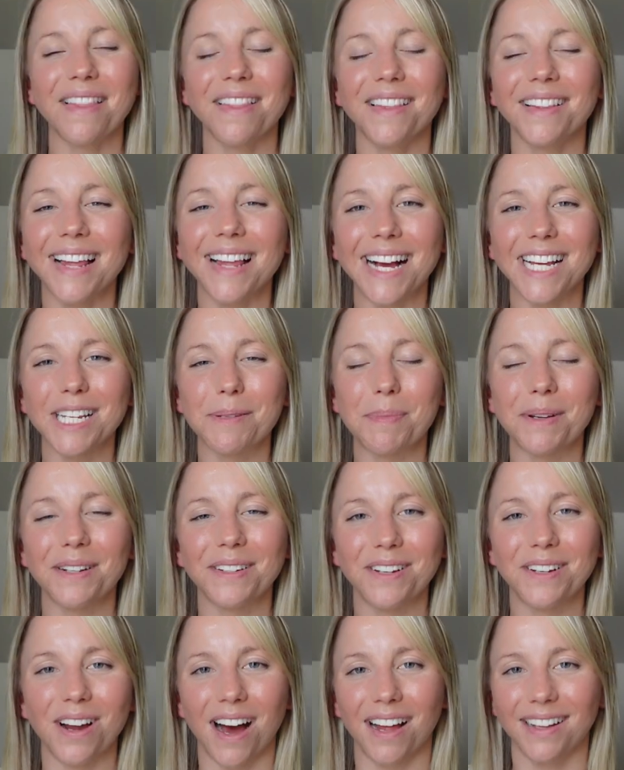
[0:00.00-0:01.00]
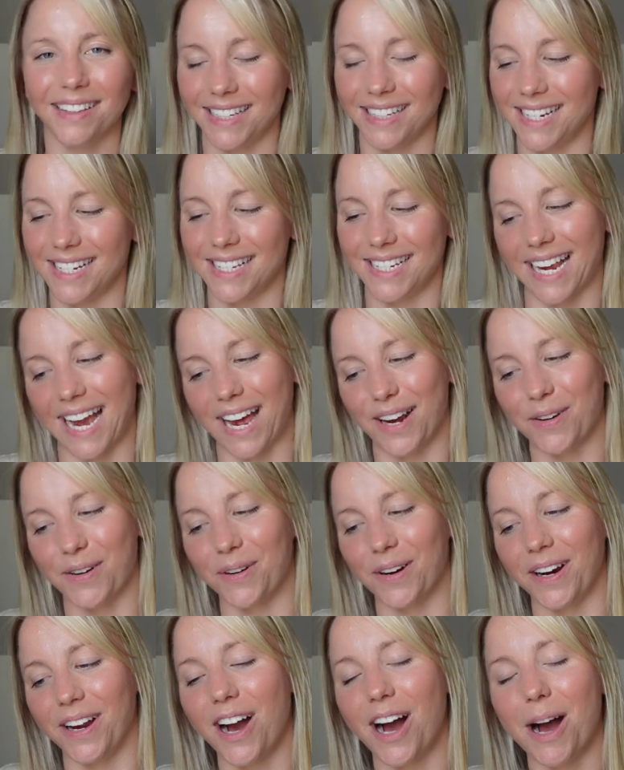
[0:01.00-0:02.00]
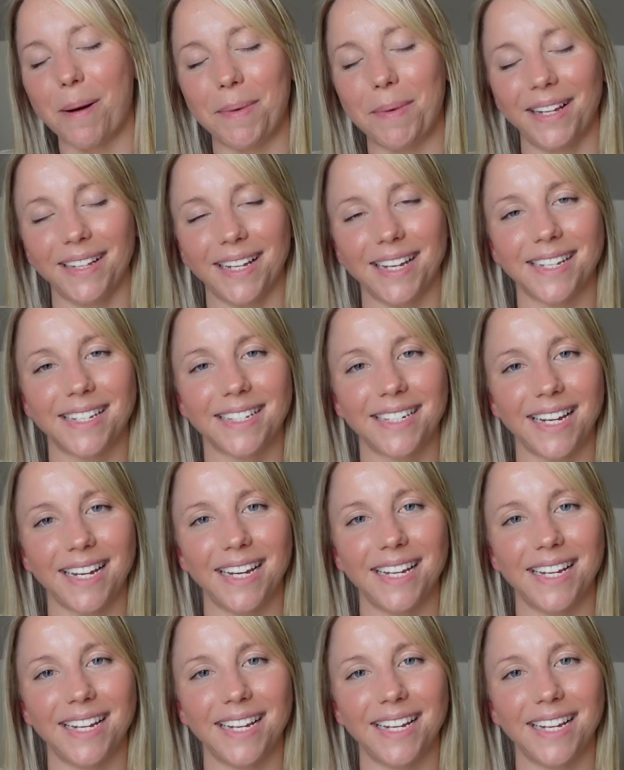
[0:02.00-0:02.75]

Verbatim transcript: The last but not least category on my list